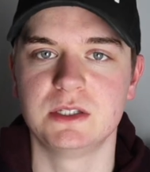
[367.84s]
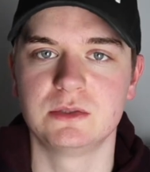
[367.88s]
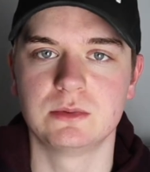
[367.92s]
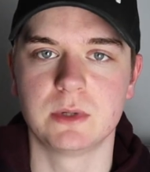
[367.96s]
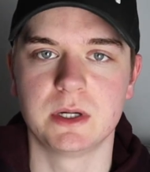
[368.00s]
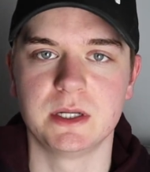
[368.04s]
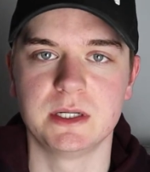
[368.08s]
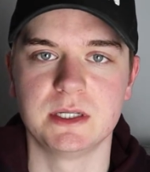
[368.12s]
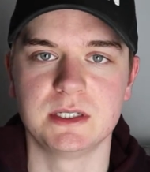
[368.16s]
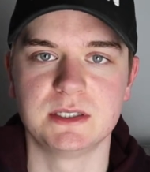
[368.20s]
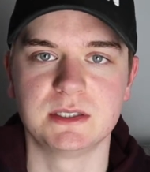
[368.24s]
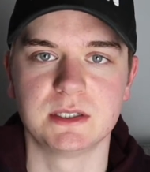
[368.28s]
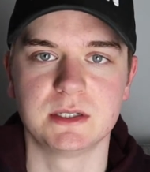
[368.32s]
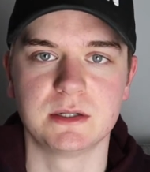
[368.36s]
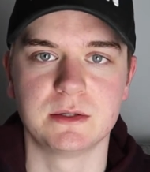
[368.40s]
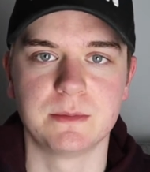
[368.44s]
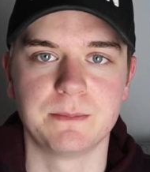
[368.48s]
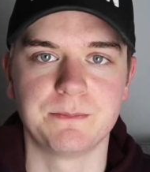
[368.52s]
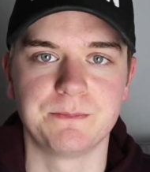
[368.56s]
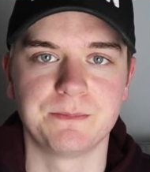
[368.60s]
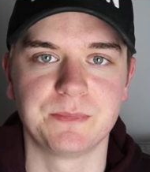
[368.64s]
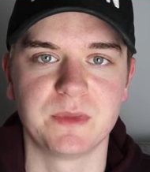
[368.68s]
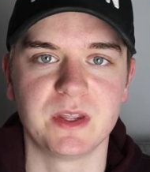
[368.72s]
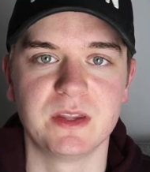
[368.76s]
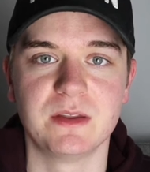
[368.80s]
is when he's
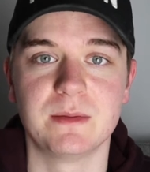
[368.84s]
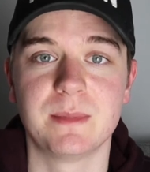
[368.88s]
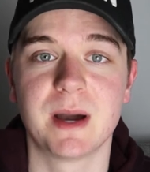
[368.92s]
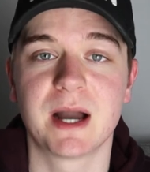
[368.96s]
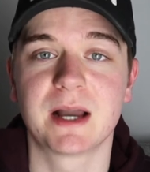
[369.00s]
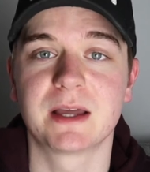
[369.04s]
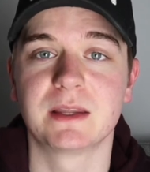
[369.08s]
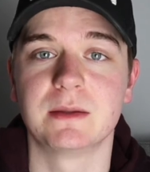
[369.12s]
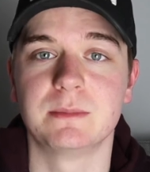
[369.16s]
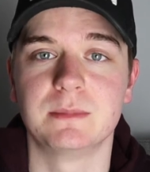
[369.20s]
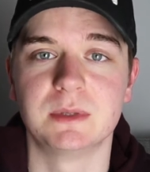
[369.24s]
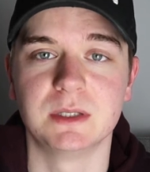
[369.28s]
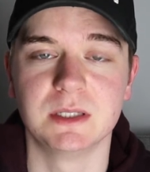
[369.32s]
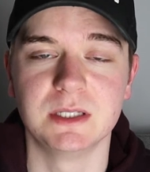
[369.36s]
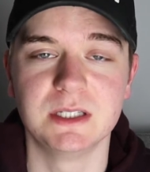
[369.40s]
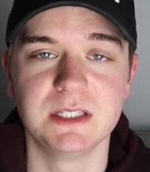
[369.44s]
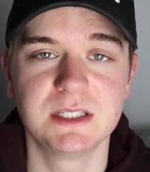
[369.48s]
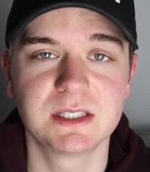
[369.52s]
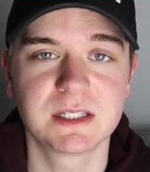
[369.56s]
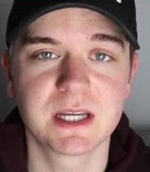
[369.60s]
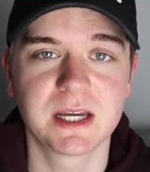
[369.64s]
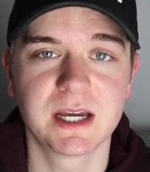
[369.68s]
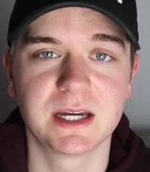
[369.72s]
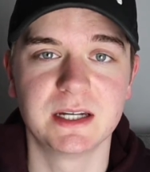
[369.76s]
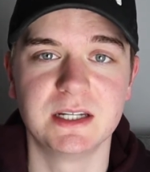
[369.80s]
in the back of the
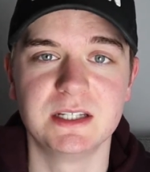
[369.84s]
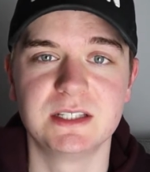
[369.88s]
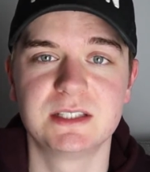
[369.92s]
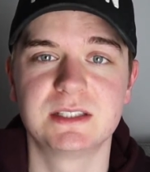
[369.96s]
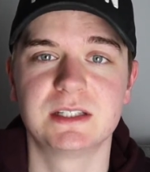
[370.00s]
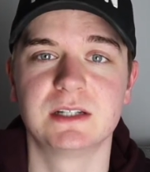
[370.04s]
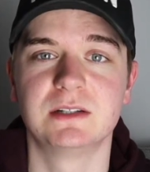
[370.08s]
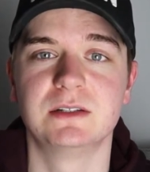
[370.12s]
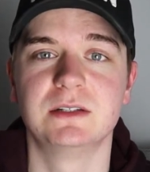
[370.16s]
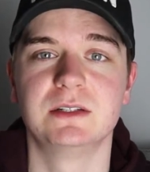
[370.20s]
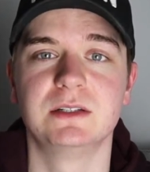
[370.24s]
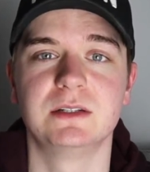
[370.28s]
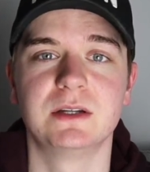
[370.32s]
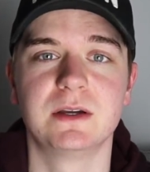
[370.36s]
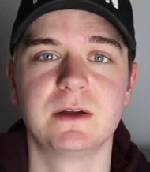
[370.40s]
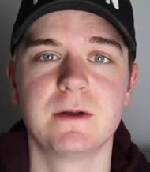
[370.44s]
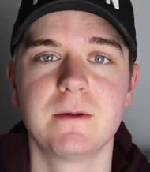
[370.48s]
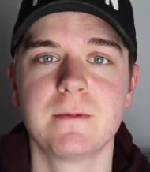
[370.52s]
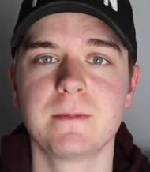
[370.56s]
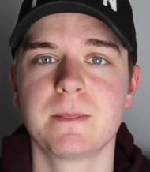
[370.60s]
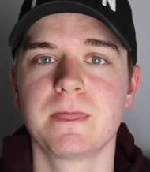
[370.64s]
police car and he's telling you,